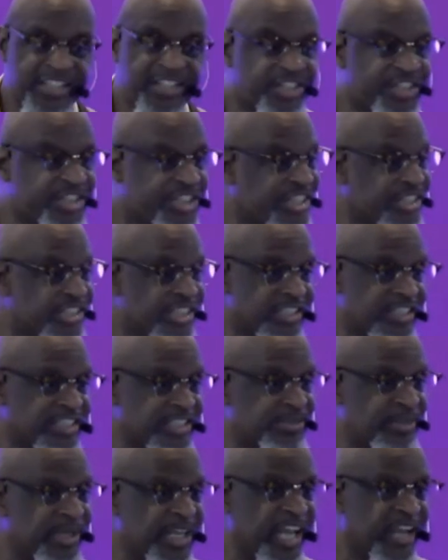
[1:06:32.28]
your gentleness
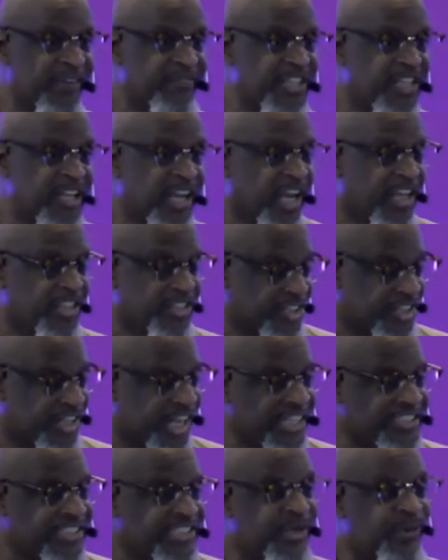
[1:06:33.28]
be evident. So
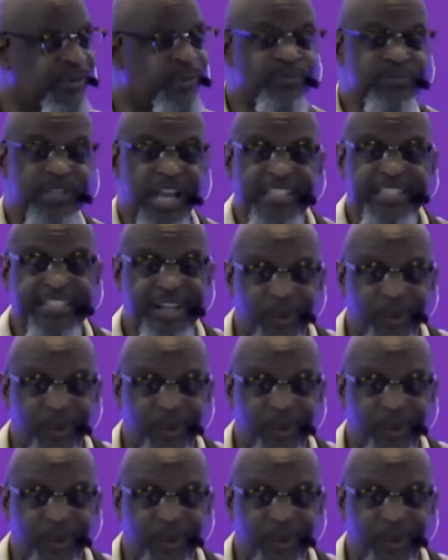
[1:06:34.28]
that's a